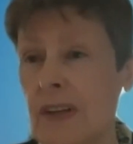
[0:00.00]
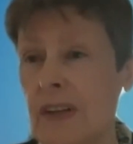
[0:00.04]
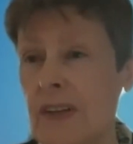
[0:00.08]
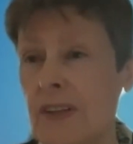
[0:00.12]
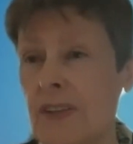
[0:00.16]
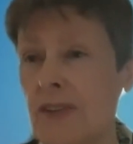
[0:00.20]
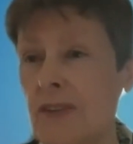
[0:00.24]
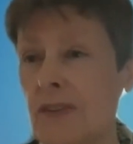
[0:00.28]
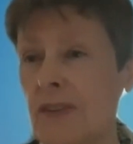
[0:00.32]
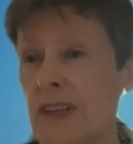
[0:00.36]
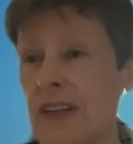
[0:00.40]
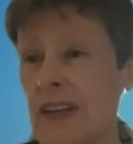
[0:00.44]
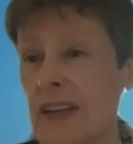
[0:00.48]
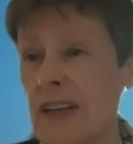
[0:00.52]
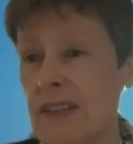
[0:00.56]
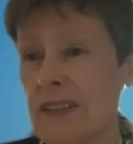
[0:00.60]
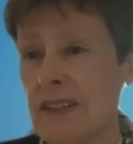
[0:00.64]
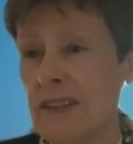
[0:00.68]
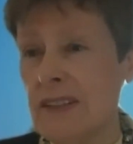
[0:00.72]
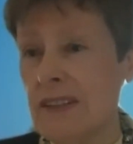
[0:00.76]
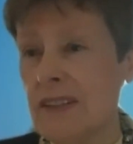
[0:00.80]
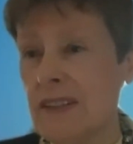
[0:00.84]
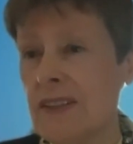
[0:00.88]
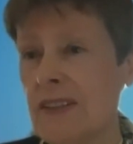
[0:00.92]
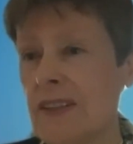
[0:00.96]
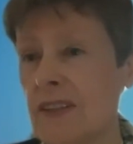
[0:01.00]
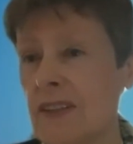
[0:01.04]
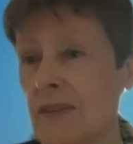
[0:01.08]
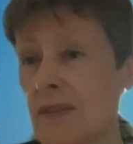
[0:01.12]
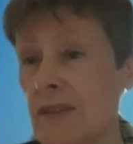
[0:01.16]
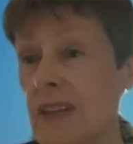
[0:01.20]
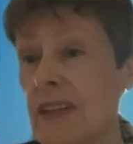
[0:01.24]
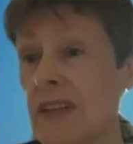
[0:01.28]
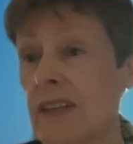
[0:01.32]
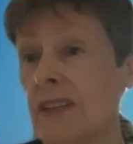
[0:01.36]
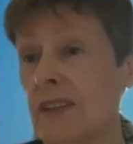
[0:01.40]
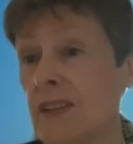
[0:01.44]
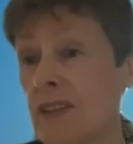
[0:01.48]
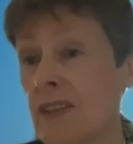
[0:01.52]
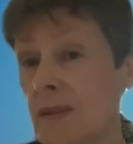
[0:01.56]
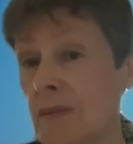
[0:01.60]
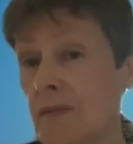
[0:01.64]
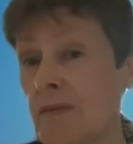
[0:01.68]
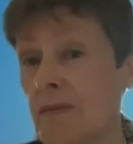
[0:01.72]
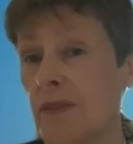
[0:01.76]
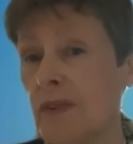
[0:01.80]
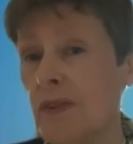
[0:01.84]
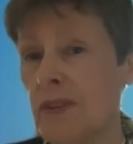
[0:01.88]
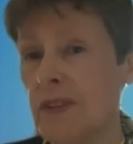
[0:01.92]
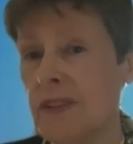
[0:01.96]
So in essence, he can
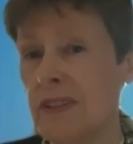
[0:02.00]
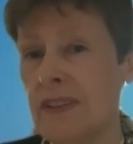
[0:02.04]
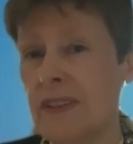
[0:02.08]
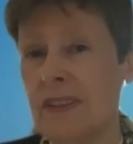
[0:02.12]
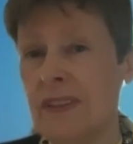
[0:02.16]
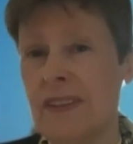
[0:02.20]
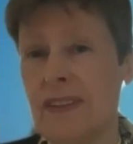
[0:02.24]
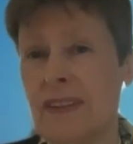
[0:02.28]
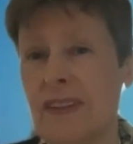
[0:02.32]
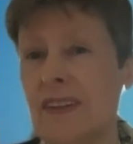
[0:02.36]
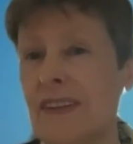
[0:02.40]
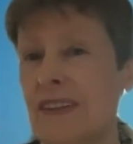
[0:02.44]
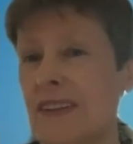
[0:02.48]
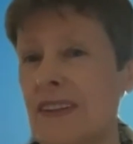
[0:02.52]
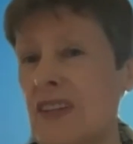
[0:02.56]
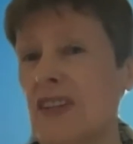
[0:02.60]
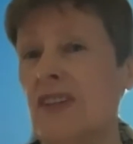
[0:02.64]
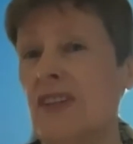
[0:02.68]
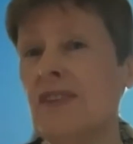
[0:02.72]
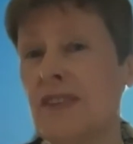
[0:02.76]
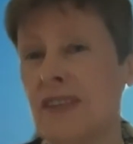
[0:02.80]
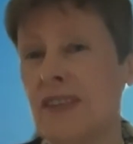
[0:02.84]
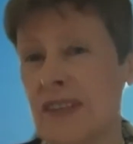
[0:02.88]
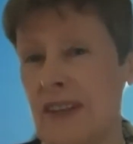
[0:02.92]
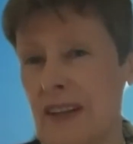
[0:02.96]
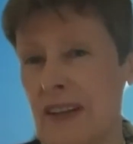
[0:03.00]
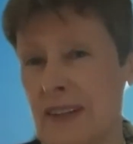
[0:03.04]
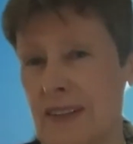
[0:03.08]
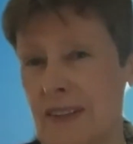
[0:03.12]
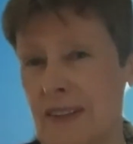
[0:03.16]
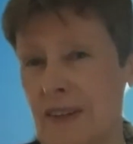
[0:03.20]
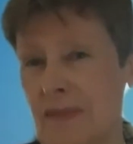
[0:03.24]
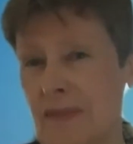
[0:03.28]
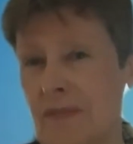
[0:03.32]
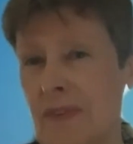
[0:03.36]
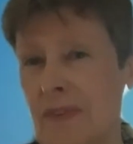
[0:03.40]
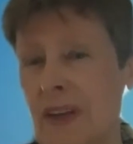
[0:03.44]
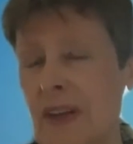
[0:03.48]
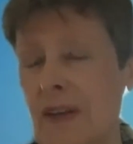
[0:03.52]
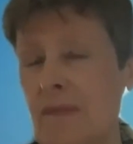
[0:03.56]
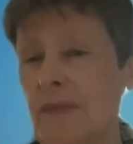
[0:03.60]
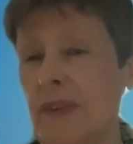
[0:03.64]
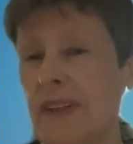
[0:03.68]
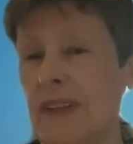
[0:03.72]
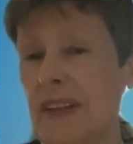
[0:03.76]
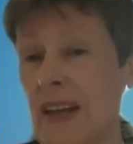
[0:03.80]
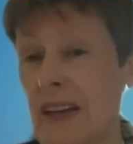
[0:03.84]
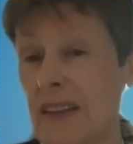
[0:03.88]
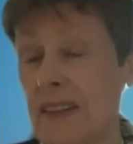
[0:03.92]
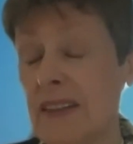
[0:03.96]
subvert it years later.
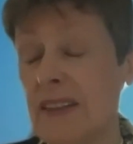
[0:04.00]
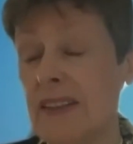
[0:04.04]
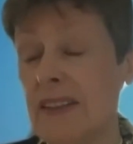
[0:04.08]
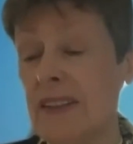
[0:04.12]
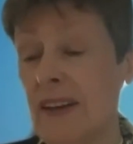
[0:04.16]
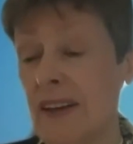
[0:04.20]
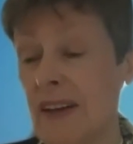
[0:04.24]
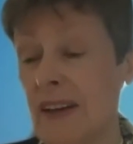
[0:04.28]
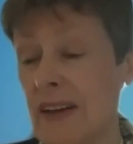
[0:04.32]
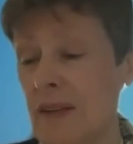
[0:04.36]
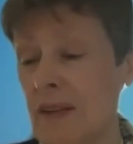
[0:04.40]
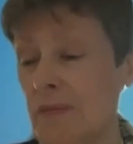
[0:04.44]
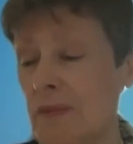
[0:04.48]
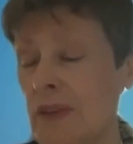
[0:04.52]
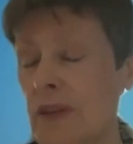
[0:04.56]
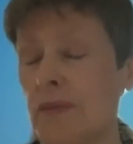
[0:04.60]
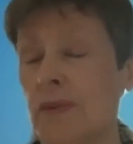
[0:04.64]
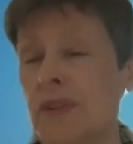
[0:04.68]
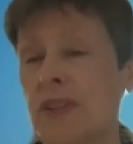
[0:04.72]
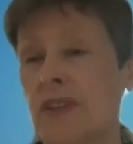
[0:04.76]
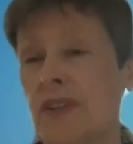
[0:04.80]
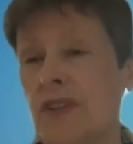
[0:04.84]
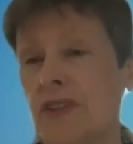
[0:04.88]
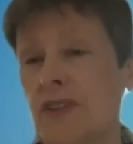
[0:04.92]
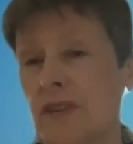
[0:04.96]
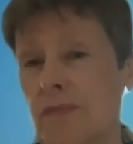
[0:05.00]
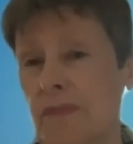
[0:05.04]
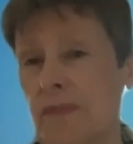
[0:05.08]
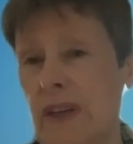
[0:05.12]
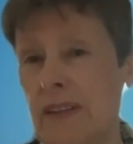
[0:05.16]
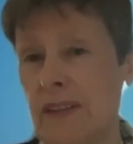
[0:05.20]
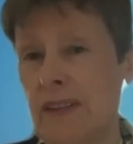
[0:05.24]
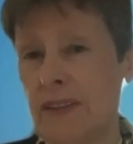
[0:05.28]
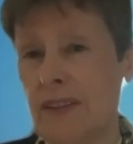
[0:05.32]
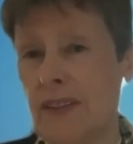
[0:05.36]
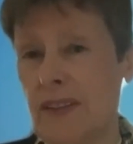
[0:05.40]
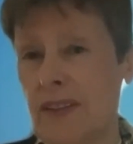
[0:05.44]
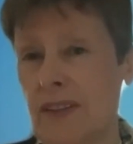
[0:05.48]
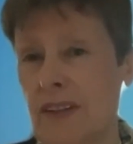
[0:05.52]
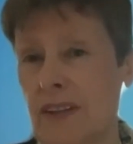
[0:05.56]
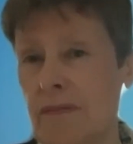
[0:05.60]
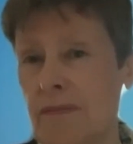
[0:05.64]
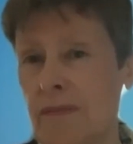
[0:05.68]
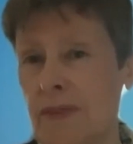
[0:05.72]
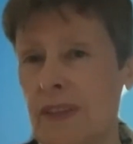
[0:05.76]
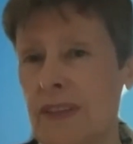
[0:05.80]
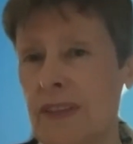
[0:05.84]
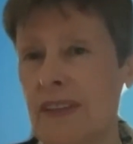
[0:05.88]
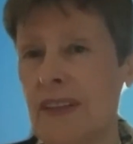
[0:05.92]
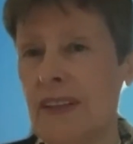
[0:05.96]
But at the time, it was a tremendous
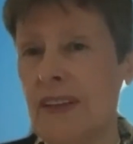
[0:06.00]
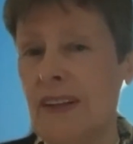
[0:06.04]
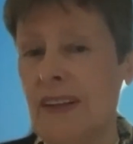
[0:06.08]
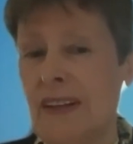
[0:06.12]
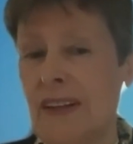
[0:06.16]
achievement.